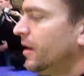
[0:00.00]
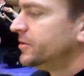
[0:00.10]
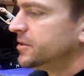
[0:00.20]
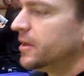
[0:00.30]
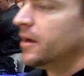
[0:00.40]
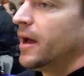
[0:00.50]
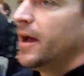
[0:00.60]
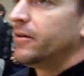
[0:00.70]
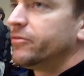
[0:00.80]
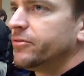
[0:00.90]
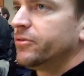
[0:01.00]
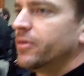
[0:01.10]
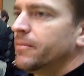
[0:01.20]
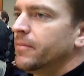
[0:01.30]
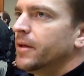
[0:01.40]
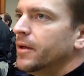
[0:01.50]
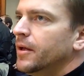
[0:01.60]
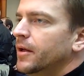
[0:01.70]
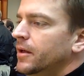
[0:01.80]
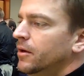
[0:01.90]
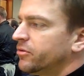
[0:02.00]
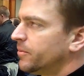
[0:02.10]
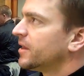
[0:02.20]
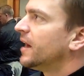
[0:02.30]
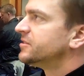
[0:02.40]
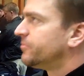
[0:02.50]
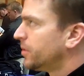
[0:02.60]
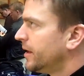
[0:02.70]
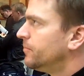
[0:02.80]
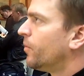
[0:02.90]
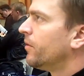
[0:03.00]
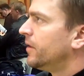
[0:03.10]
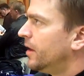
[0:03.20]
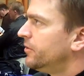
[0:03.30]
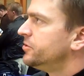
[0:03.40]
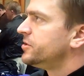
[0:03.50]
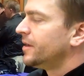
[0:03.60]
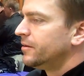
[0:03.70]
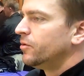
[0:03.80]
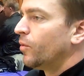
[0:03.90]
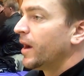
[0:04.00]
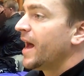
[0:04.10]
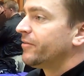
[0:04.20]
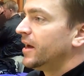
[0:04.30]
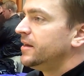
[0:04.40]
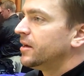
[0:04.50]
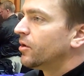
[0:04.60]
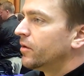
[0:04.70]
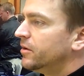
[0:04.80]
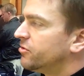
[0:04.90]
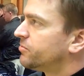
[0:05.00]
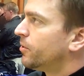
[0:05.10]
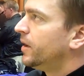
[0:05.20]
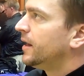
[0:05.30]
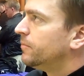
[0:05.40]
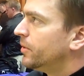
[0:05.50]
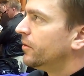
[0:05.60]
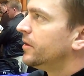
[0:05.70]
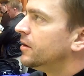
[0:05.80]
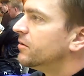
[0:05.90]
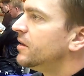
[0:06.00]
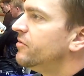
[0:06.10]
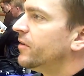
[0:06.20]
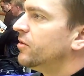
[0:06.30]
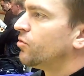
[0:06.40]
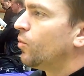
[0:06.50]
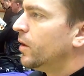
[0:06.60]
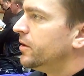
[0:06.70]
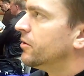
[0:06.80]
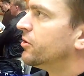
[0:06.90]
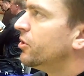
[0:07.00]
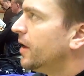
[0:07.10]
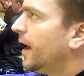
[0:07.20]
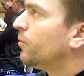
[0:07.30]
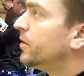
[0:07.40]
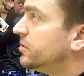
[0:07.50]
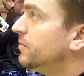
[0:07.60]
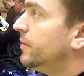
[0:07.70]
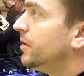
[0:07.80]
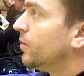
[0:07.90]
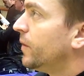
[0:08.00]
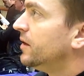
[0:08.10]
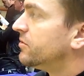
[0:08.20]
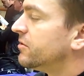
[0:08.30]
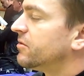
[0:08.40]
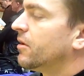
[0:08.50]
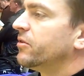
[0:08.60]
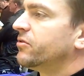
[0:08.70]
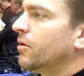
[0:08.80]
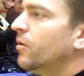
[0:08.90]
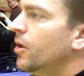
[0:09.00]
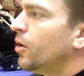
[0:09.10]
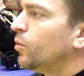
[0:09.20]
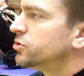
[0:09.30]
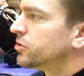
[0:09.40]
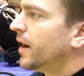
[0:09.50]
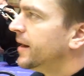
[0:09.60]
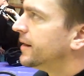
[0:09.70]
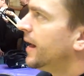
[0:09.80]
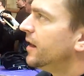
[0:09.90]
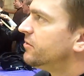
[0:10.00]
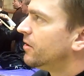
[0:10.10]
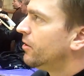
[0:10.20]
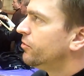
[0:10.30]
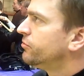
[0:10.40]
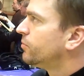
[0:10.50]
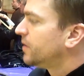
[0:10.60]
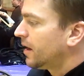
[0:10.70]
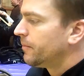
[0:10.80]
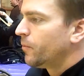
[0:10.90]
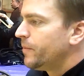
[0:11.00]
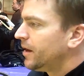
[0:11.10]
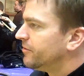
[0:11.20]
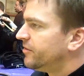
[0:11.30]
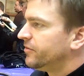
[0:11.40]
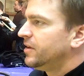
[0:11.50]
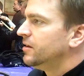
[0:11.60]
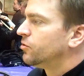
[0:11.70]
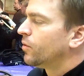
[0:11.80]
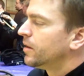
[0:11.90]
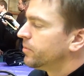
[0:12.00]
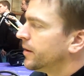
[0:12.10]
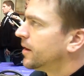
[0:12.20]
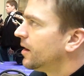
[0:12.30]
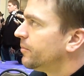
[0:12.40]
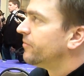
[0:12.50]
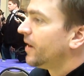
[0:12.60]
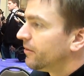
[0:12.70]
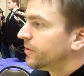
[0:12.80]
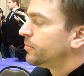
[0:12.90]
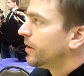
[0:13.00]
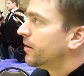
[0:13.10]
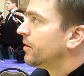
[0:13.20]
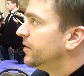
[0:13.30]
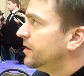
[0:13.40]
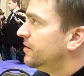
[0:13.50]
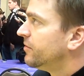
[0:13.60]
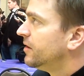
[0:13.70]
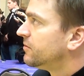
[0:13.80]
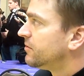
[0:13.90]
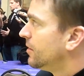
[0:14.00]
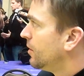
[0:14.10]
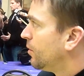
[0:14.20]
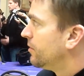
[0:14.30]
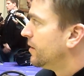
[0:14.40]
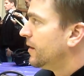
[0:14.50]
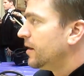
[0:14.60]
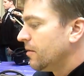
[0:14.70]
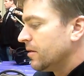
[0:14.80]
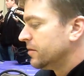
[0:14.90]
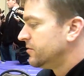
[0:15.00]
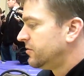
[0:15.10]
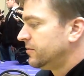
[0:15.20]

going to have some, you know, some of the guys have played more than others. You want to have an idea going into spring and building your defense, what you're good at, what maybe your weaknesses are. So we'll try and gauge those. We made a 15 to 20 play cutup of every player on the defense, whether they are,